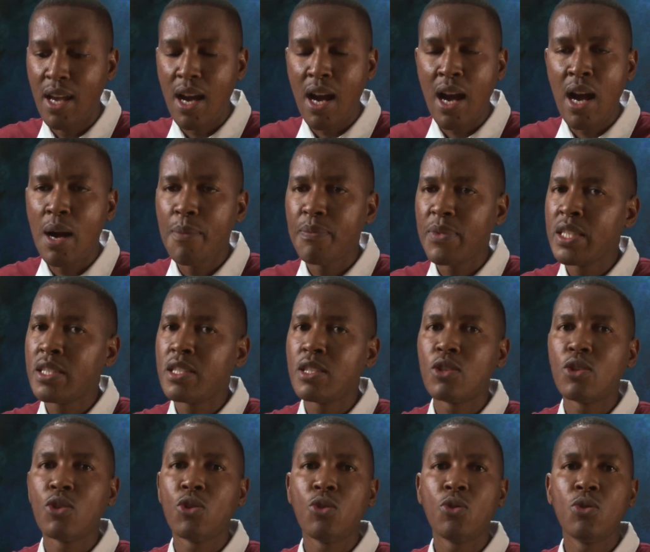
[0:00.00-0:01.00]
It is
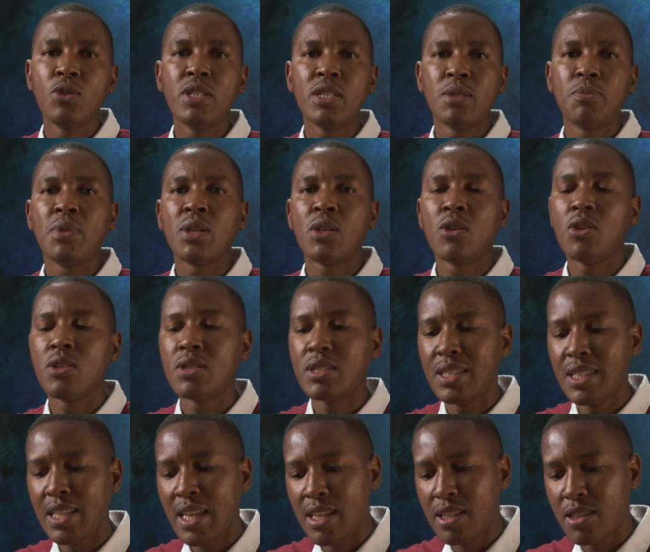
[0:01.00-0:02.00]
huge because
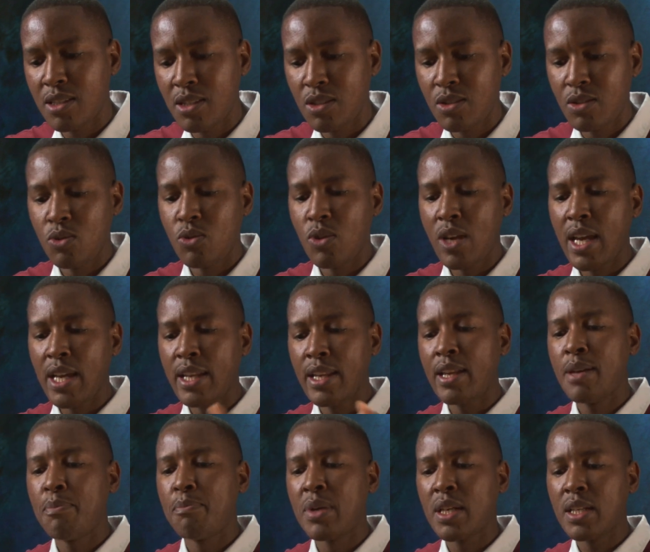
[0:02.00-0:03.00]
it has to have a
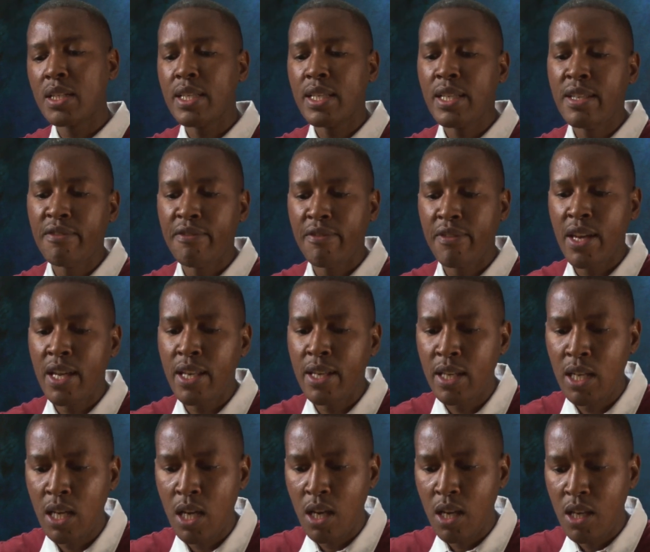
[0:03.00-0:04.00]
built-in
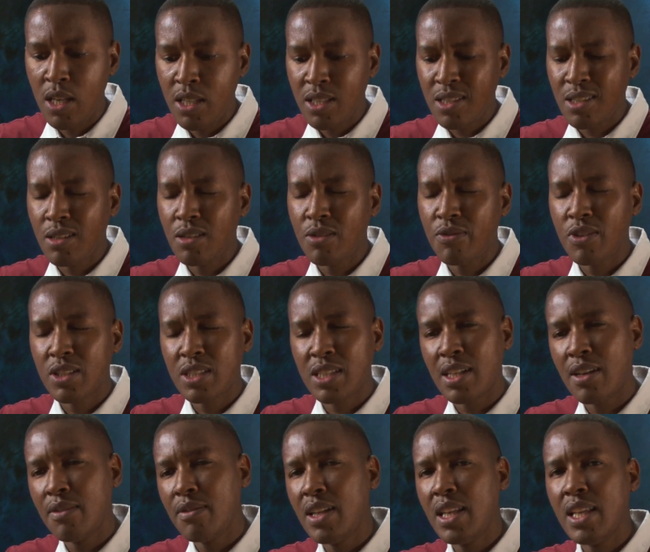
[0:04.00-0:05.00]
fan. So for
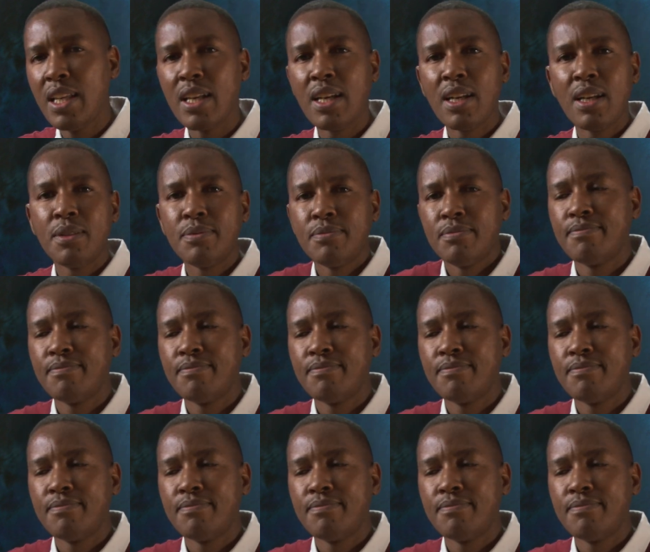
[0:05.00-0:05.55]
traveling,